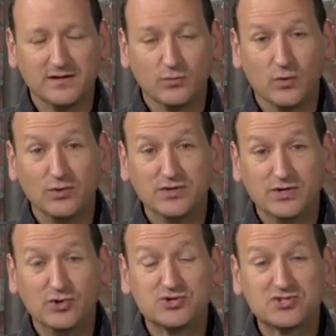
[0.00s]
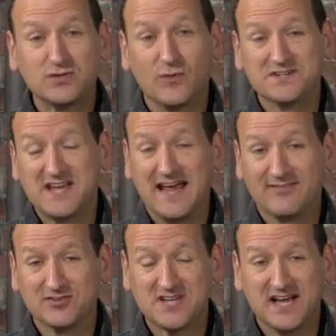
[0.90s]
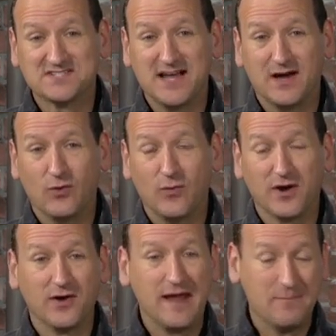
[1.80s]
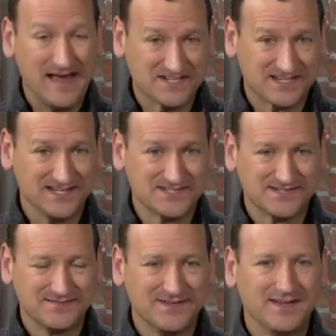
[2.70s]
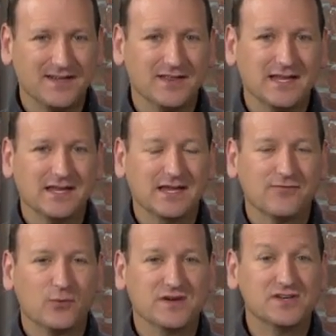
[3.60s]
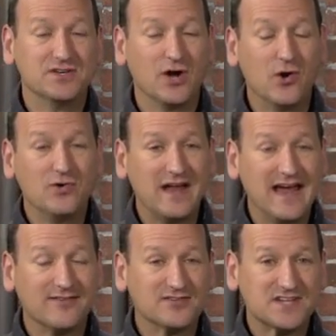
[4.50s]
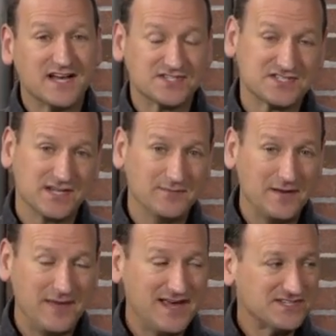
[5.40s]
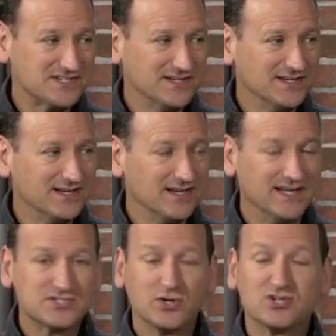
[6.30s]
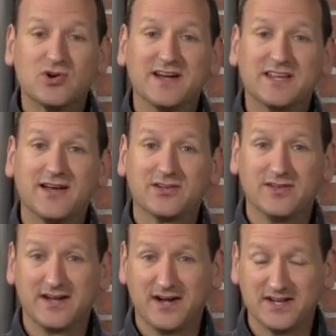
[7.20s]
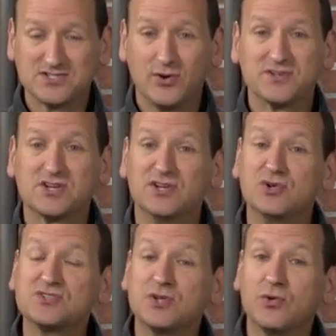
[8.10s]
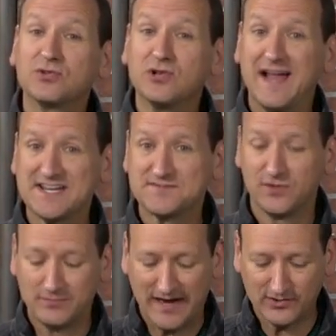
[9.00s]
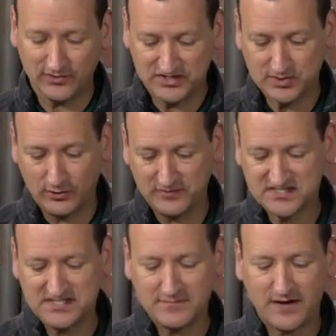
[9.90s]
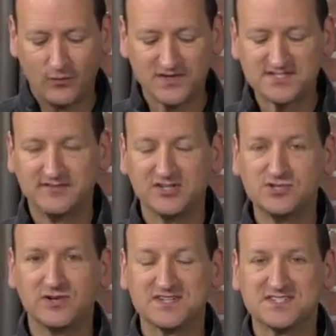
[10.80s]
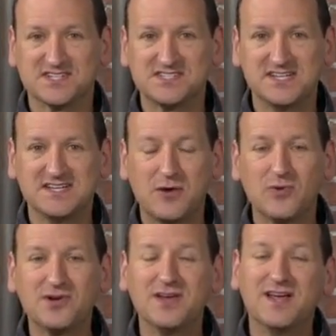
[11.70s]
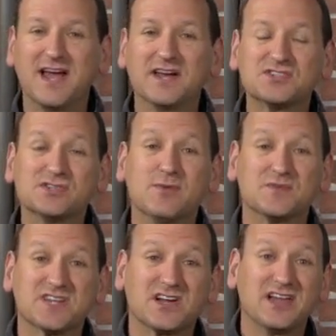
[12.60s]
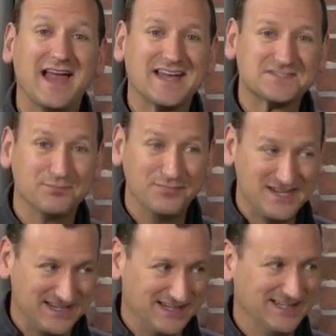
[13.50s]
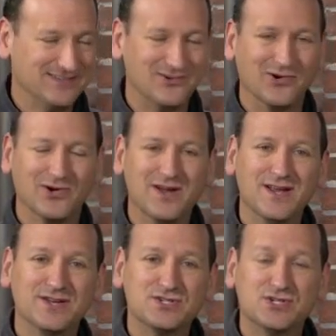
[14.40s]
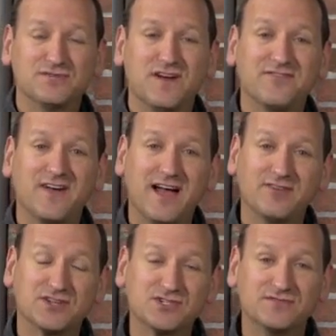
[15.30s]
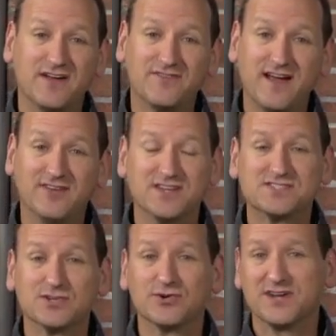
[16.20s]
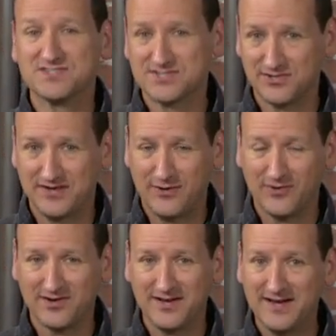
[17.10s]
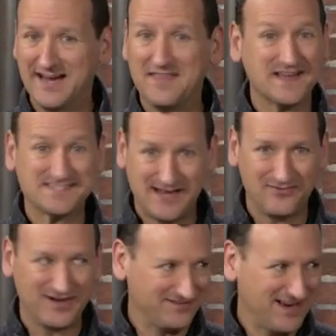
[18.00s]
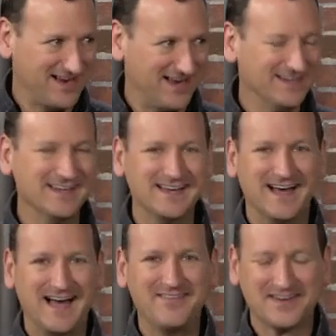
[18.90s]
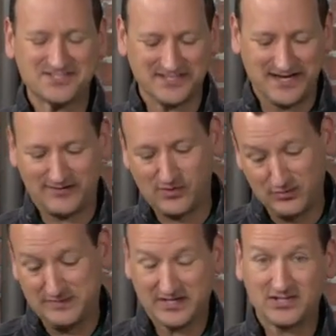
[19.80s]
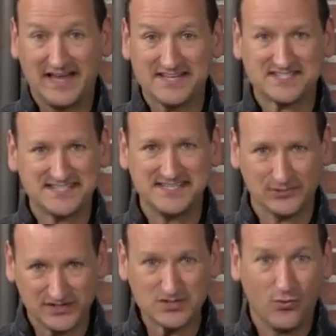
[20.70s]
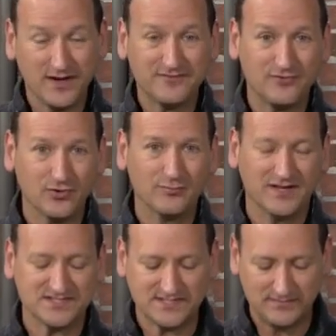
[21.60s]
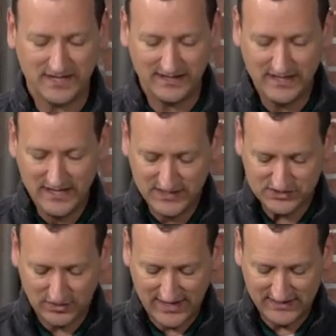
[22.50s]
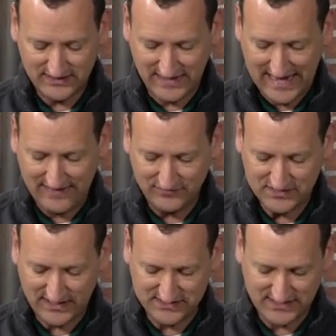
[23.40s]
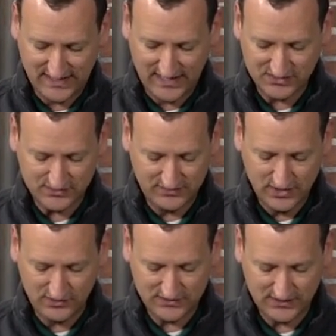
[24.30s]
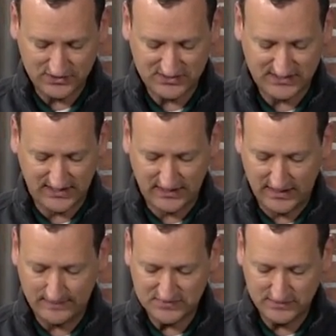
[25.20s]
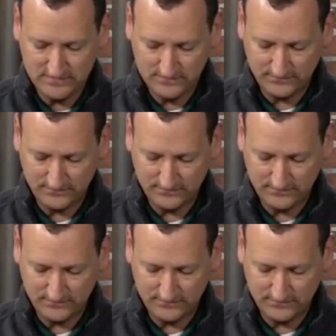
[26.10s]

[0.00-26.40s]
We'll usually want to advertise out what our net mask is. If we don't advertise a subnet mask, it's going to try and calculate it on its own. It's going to use the old classful boundary. So it would see my 172.16 network and assume it was a class B or 255.255.0.0 network. And that's not what I've got. I've actually got what would be a class C or a 24-bit subnet. So I need to advertise that out so it knows. I'll just say option